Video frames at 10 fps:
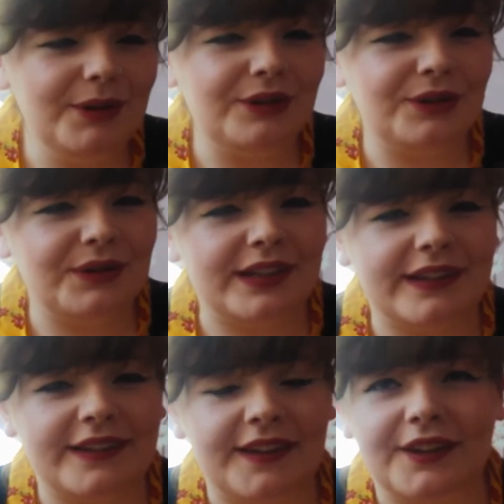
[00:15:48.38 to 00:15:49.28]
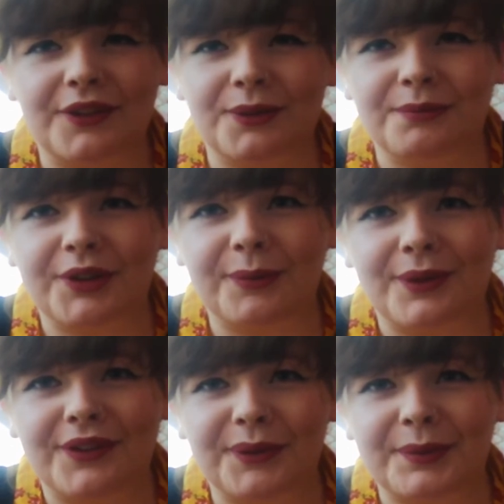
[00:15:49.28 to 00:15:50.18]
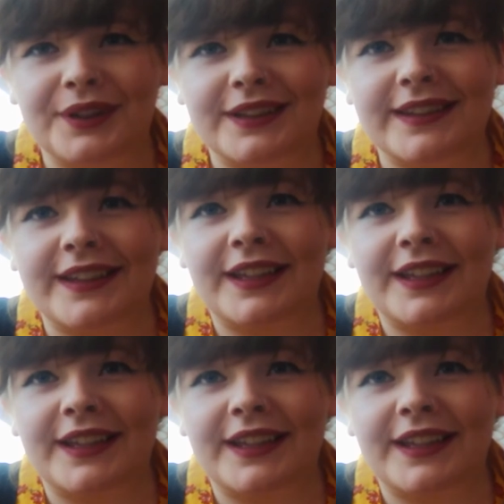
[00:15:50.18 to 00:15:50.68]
do need to take some responsibility.